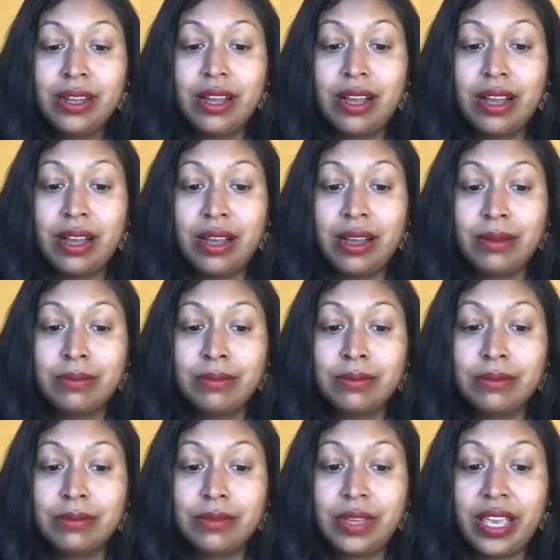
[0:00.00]
And
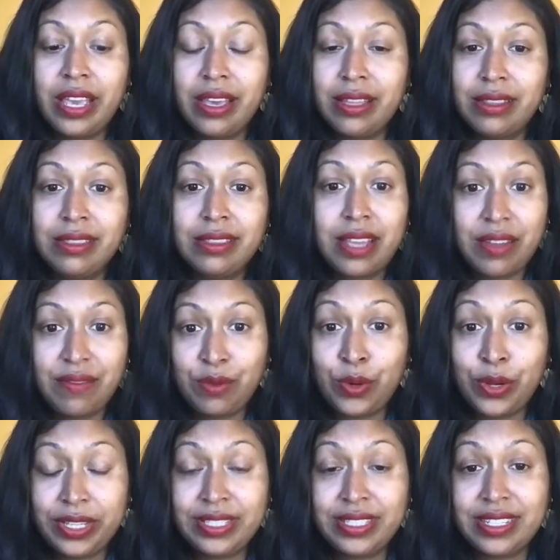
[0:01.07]
that
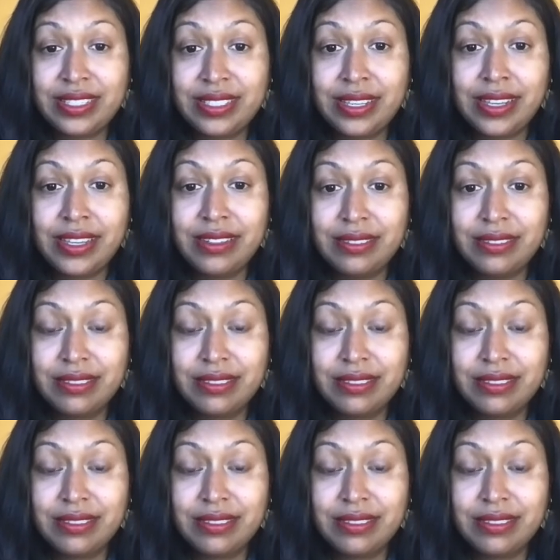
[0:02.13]
voice that said,